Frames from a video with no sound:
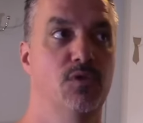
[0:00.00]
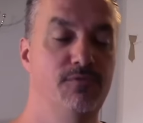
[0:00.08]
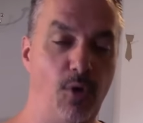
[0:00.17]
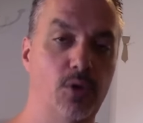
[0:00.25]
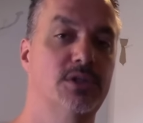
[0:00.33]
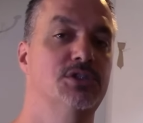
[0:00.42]

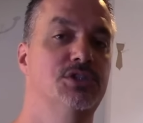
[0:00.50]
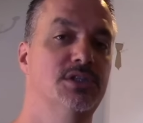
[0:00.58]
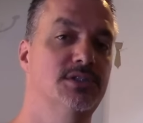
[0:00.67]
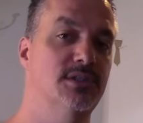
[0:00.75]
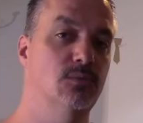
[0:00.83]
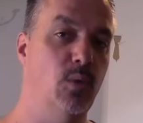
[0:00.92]

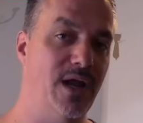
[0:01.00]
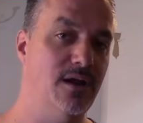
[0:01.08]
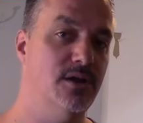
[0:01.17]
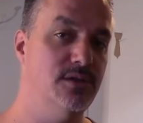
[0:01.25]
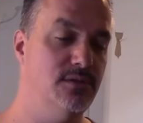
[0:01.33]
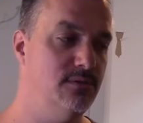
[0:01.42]
voltages and
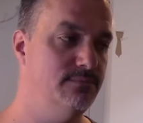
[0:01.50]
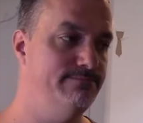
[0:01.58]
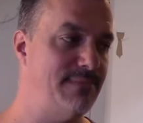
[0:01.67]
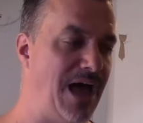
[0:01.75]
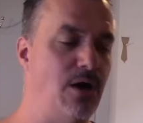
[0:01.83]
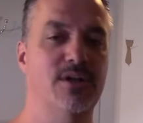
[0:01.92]
where,
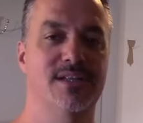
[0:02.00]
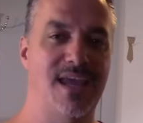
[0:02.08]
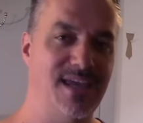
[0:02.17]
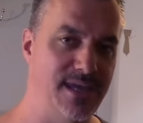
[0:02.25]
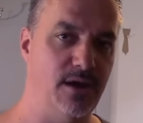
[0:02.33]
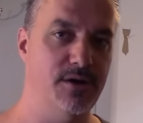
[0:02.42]
how to
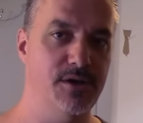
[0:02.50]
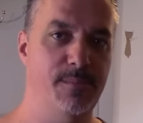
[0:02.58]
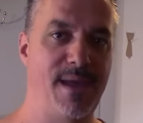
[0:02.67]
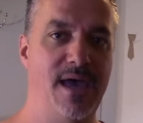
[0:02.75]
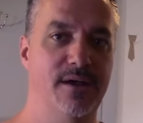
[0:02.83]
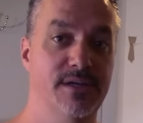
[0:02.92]
take care of your
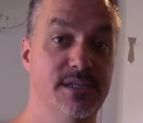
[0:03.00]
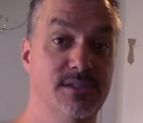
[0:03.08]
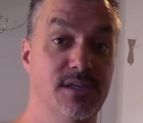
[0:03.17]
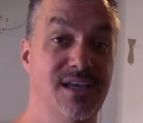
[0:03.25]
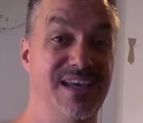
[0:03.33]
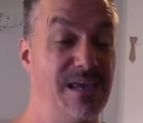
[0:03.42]

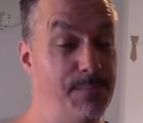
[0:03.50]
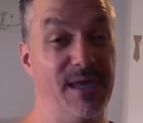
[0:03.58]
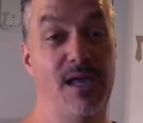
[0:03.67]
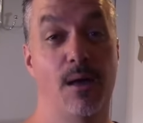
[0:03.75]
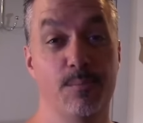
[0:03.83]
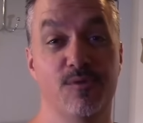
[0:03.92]
batteries. It
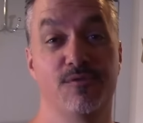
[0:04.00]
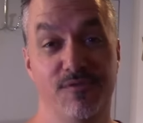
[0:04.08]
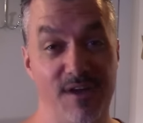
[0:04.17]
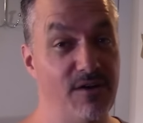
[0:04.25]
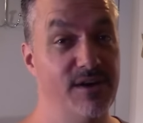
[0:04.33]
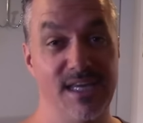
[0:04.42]
becomes
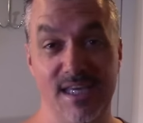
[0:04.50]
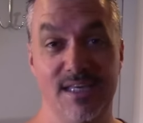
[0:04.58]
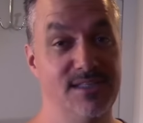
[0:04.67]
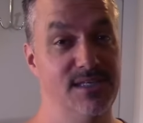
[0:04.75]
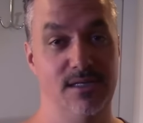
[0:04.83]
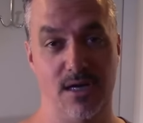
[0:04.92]
very
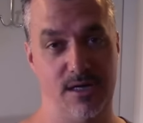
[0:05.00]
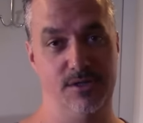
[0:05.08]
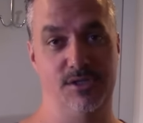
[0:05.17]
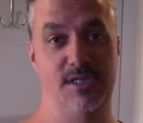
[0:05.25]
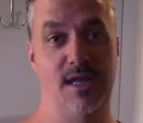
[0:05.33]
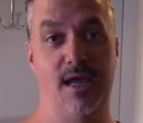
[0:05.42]
easy to
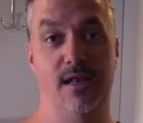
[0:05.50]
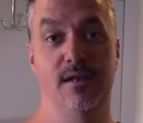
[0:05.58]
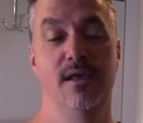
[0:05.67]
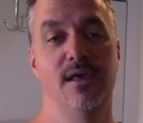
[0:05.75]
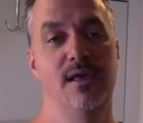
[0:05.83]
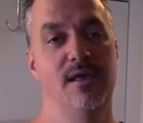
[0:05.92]
understand.
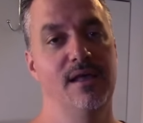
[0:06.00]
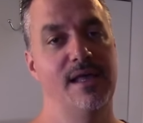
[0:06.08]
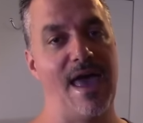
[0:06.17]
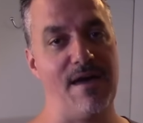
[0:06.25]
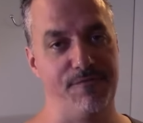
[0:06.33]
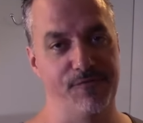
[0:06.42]

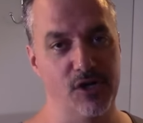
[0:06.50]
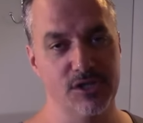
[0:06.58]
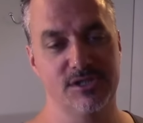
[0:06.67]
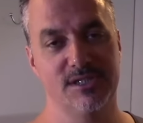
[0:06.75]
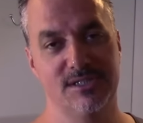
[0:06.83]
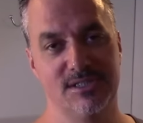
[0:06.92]
At
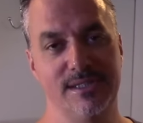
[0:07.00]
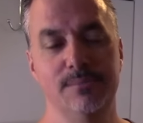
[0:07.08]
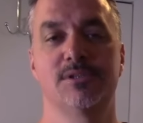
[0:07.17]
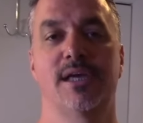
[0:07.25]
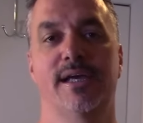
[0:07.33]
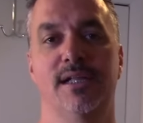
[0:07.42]
first, it
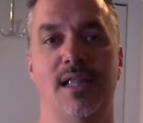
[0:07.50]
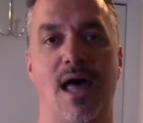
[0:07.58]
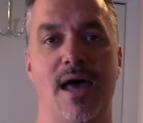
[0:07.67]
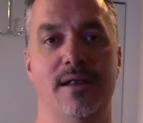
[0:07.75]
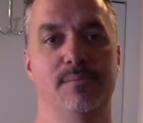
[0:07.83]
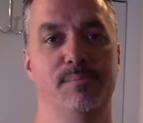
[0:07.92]
seems like a
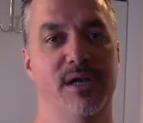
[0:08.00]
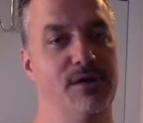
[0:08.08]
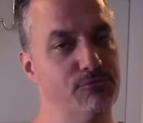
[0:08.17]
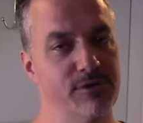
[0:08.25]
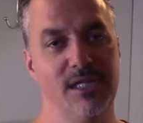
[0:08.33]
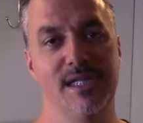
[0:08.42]
lot, but it
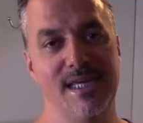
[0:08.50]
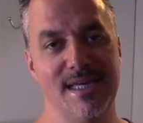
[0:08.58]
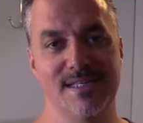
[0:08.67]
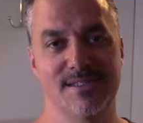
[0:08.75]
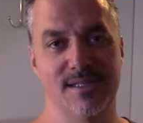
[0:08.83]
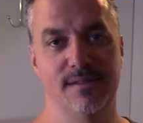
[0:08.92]
really
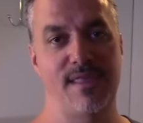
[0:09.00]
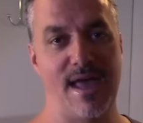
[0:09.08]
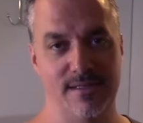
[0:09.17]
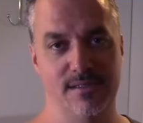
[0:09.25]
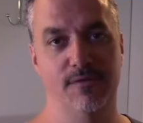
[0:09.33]
isn't that